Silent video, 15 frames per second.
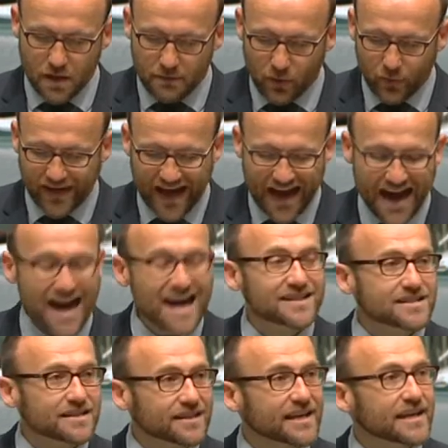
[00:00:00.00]
But we
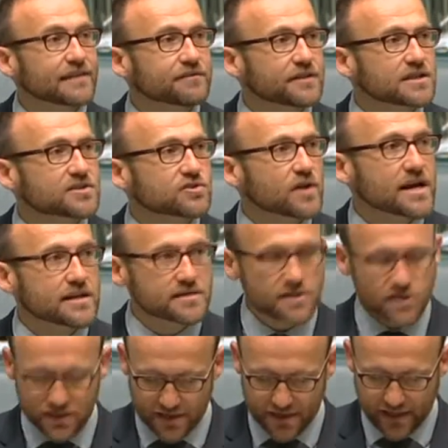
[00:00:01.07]
can't leave this
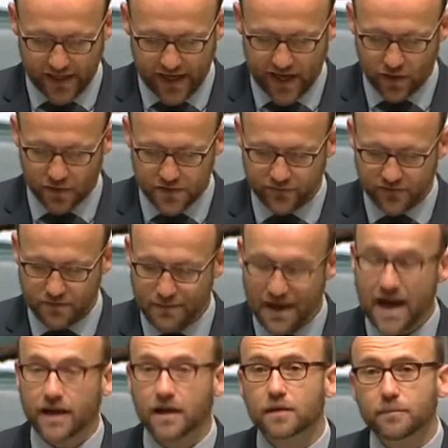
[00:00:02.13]
transition to the chaos of the
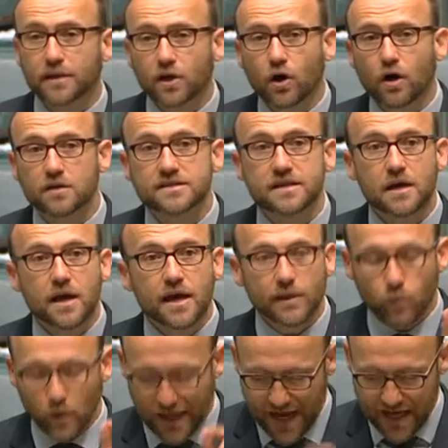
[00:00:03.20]
market because it
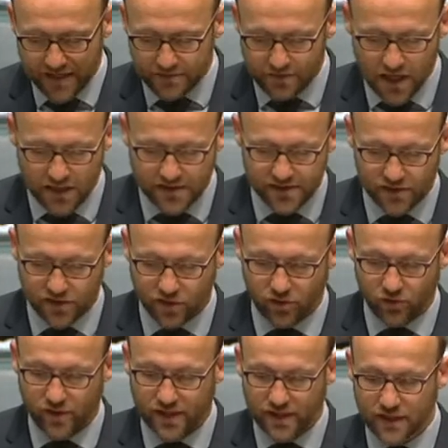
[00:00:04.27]
will undermine
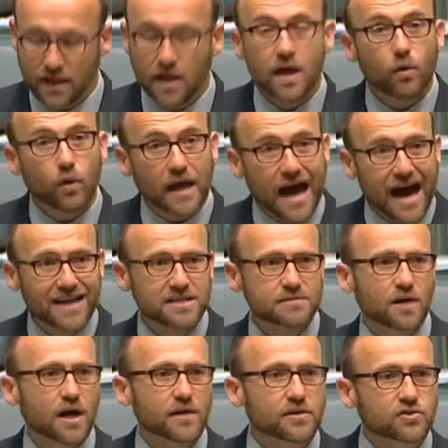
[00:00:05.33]
security, will
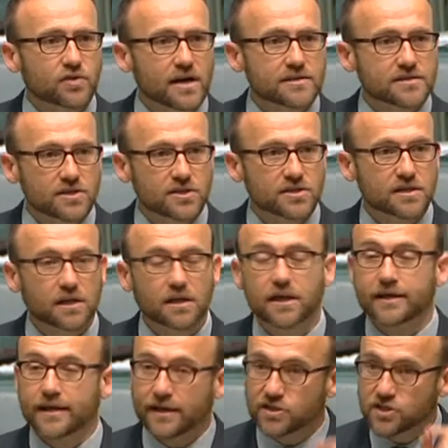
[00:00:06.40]
undermine the transition to
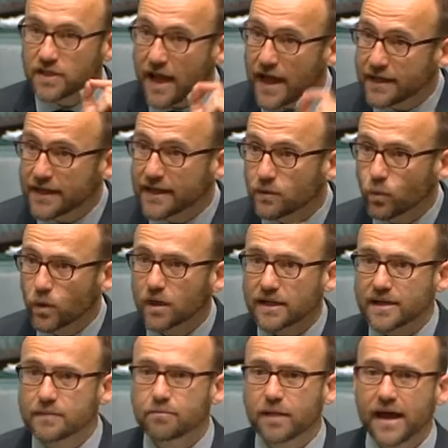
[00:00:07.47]
clean energy, and it will
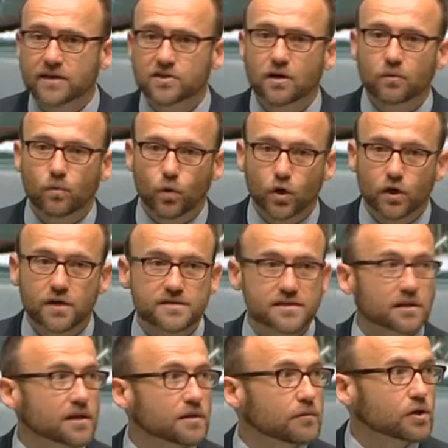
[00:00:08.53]
impact on workers
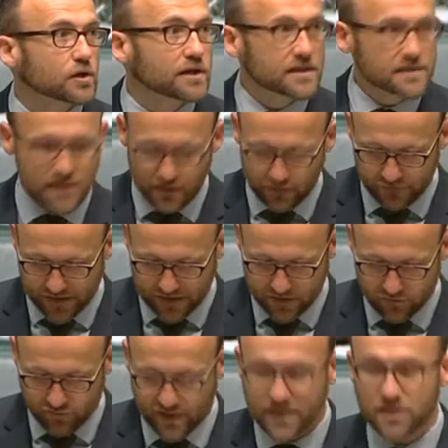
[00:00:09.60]
and communities in
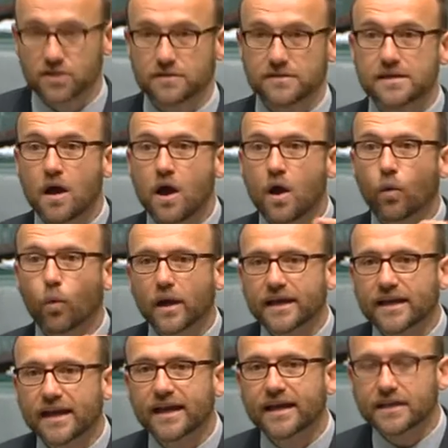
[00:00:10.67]
affected regions. We
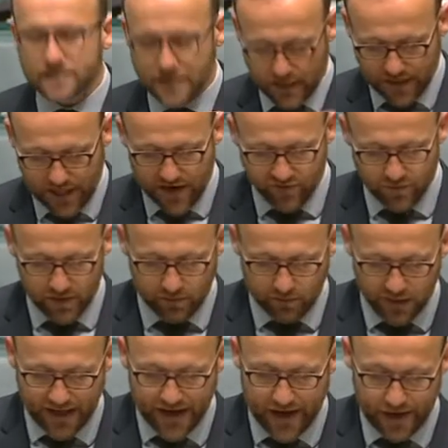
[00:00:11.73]
need a government
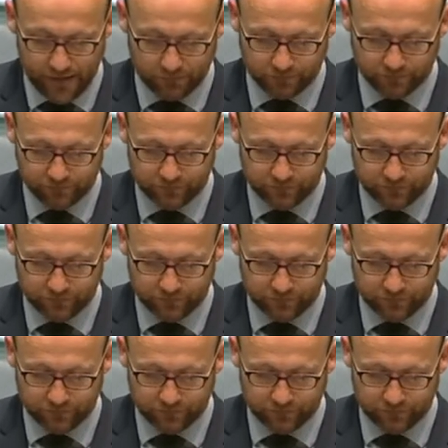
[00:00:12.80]
plan.